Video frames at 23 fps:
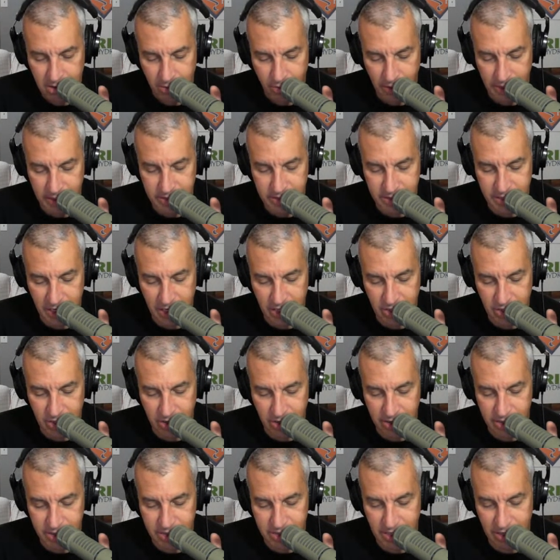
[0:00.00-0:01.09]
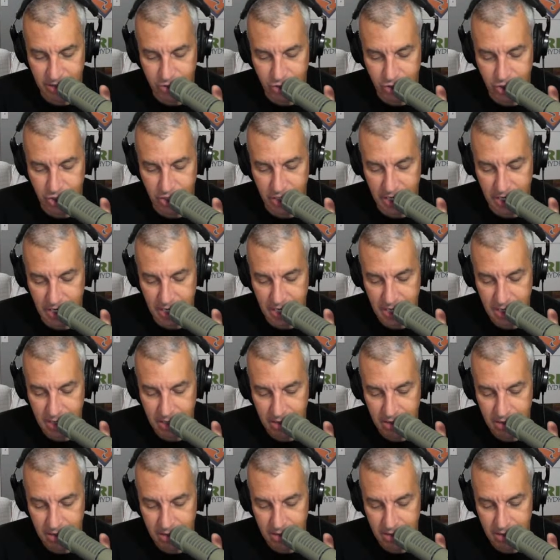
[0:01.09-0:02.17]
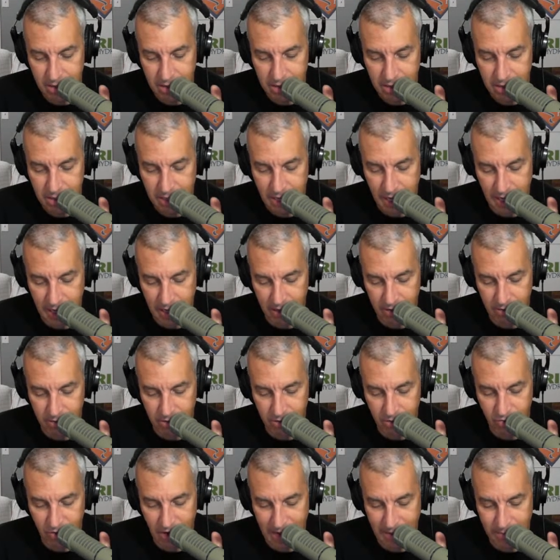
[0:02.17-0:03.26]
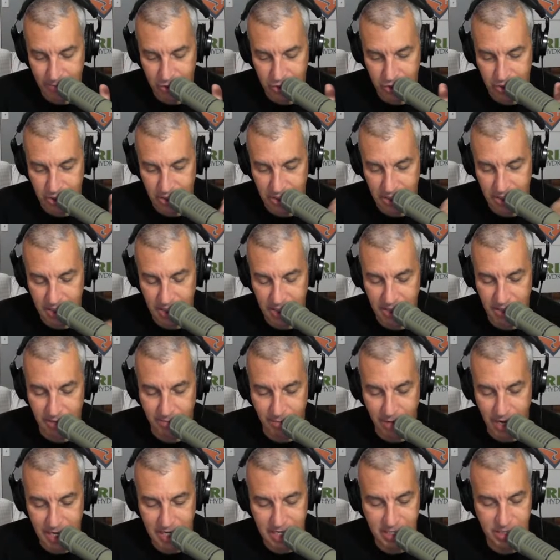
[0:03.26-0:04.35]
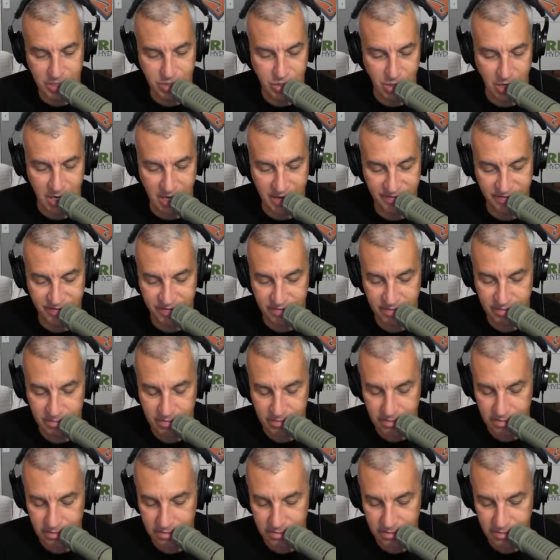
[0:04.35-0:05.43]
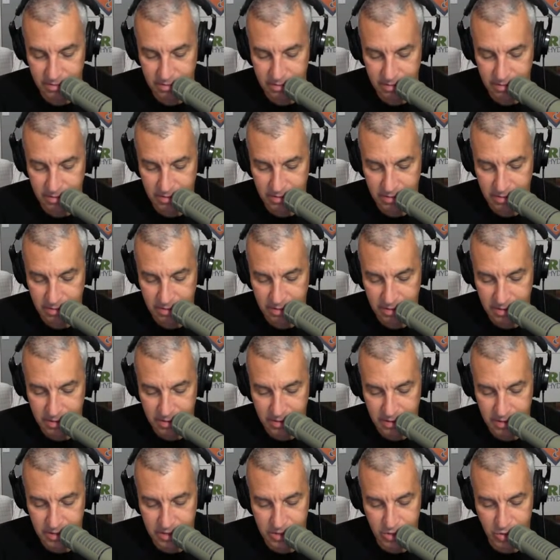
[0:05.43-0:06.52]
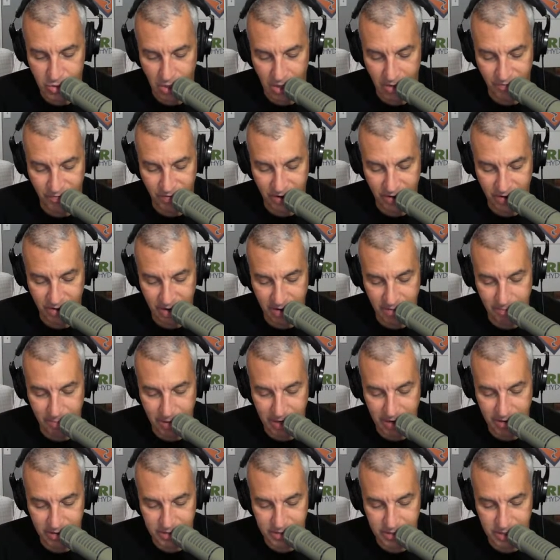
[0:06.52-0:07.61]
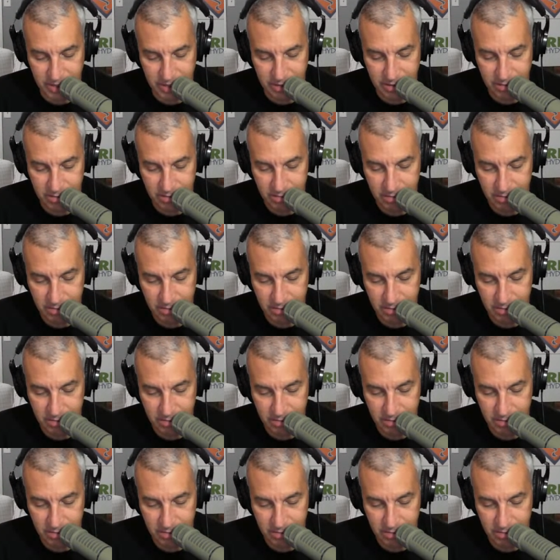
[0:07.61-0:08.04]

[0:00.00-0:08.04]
Red State Dirk, it sounds shitty. Can't hear the drop machine, and the mic is off. This is all very embarrassing.